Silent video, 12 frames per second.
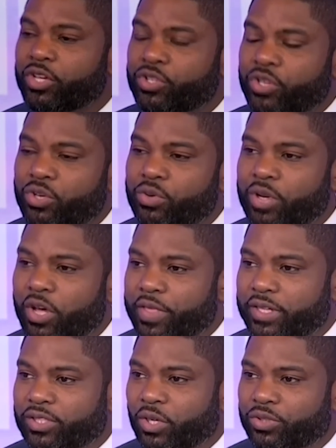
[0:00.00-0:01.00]
Do you know
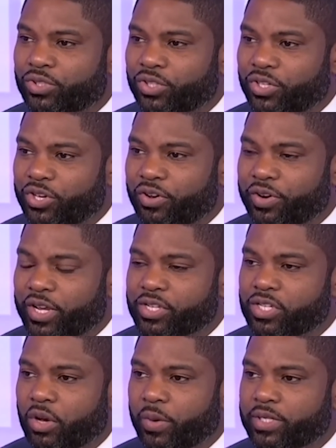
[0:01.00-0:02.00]
that Social Security
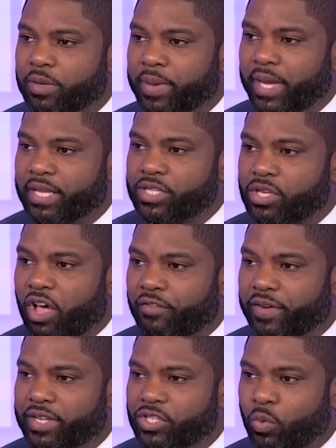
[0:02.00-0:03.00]
is going to be insolvent in